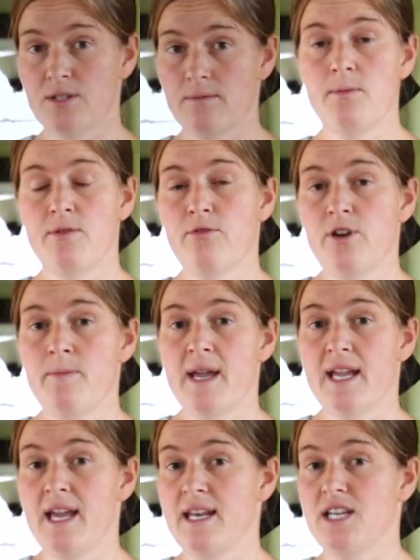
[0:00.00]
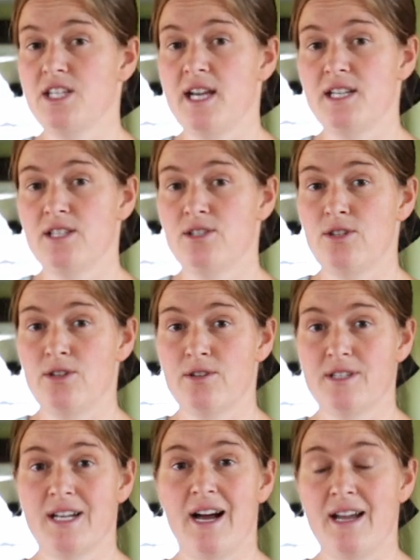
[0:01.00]
So before you make any changes to
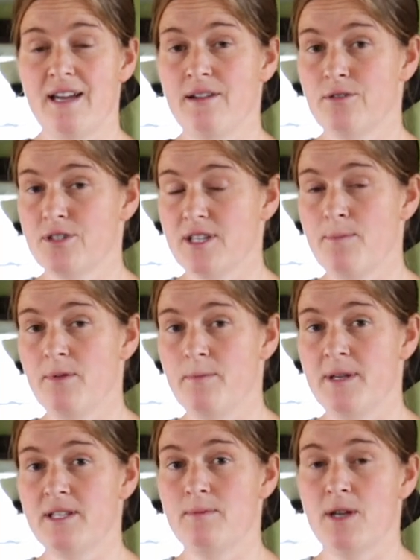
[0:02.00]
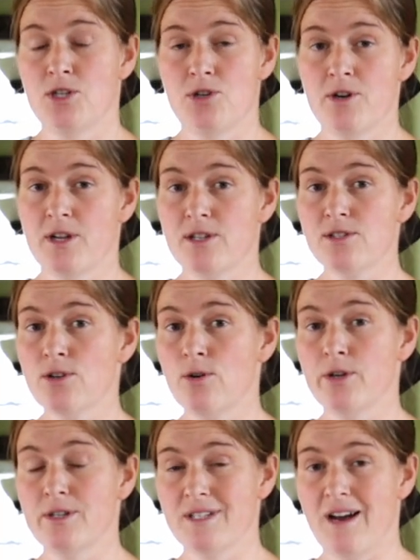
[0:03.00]
your diet or supplements, make sure to
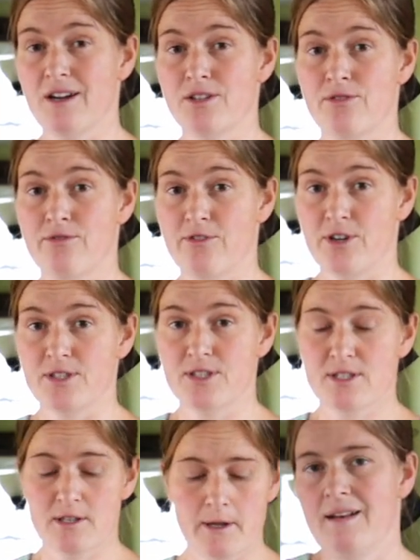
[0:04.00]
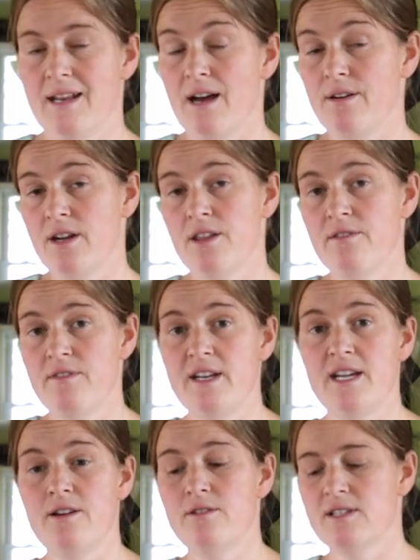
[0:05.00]
consult your doctor first. Now in other
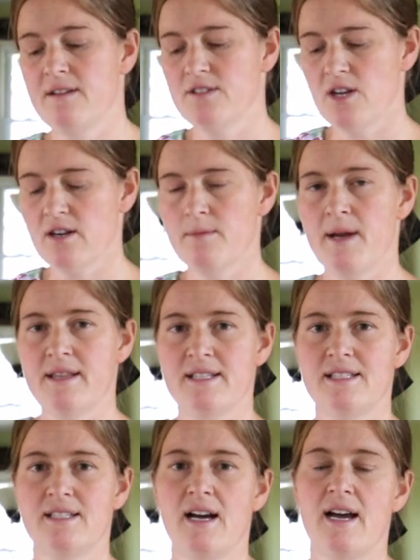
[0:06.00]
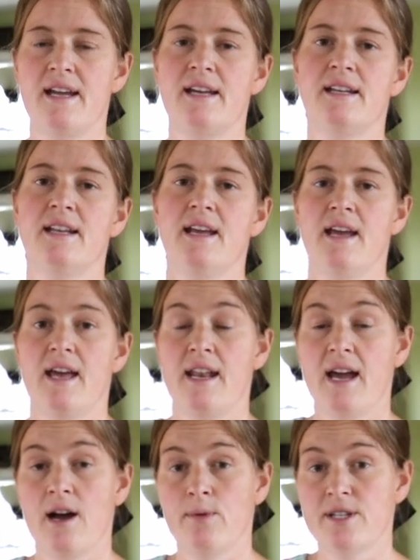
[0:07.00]
videos, I've talked about this diet and
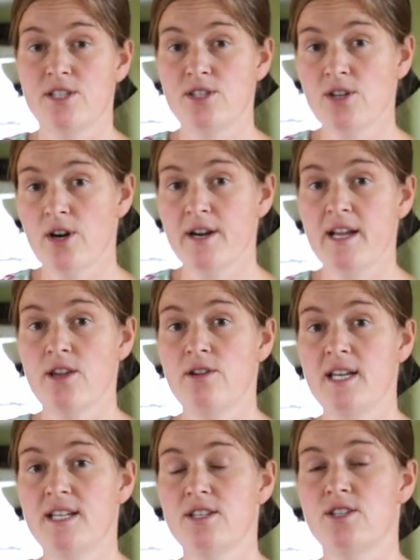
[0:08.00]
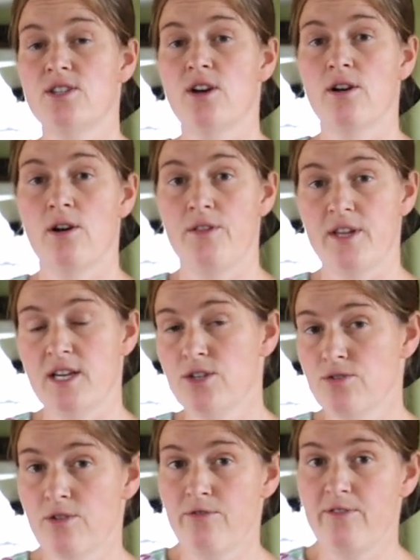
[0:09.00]
how when starting, you need to start on the
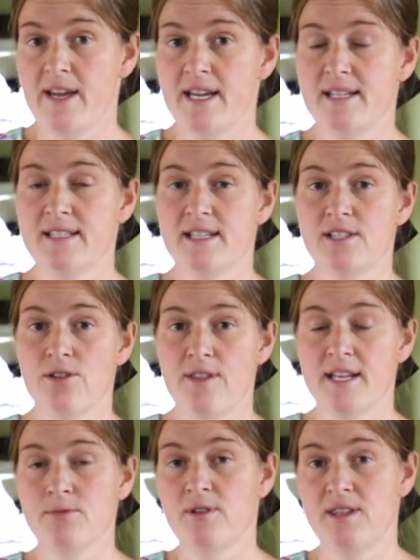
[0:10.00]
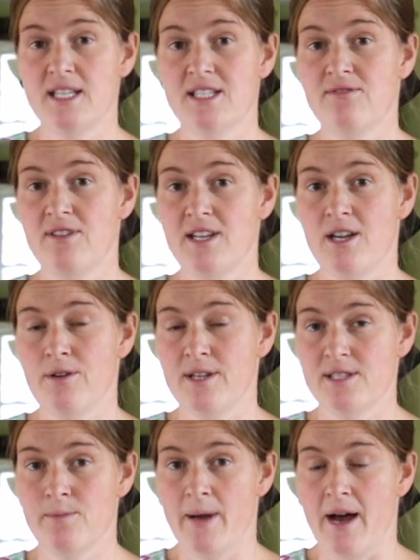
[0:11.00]
intro phase, and so that's what this video
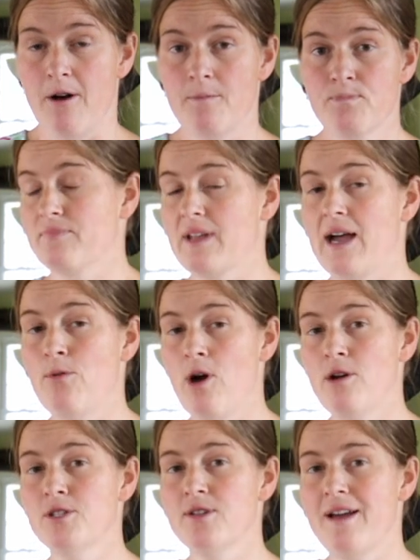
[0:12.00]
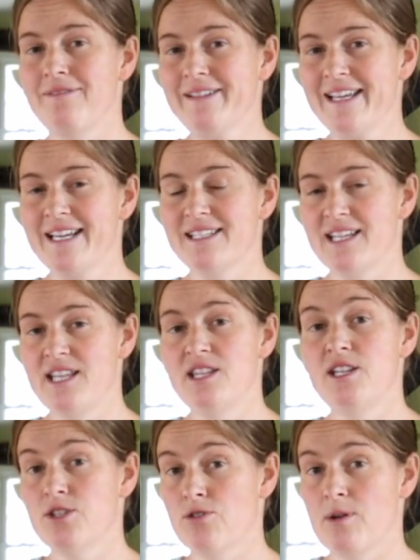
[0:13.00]
is about. I will also have links in the
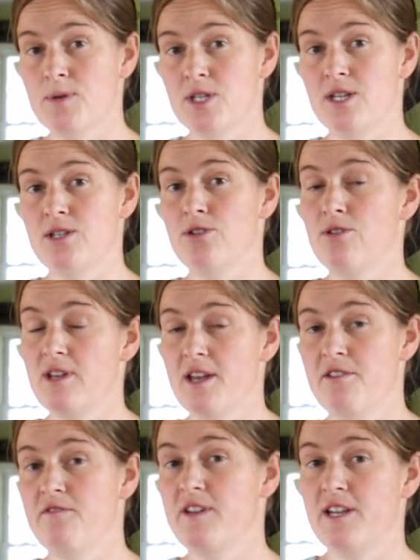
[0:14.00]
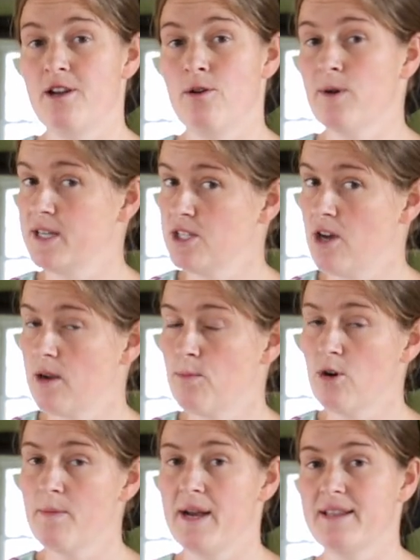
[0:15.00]
description to the other video where I talk
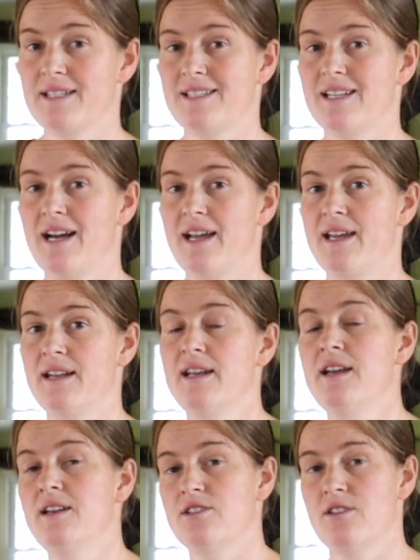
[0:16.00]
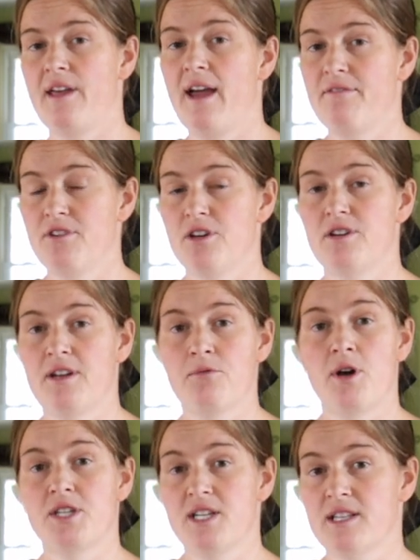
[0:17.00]
more about this diet, so that after you're done
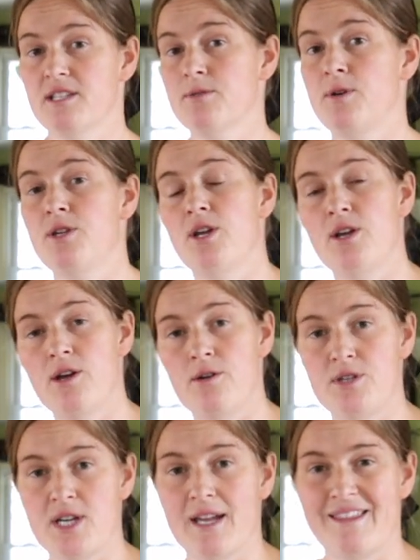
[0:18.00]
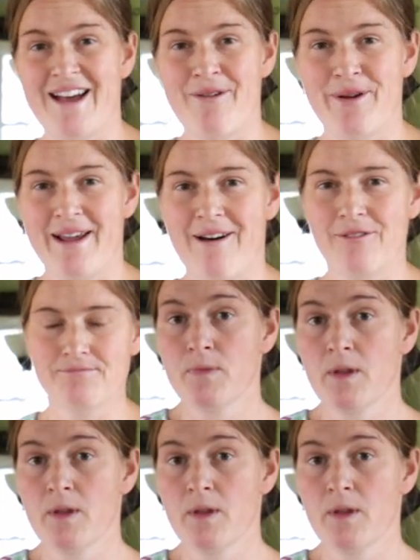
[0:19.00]
watching this one, you can go and check that one out.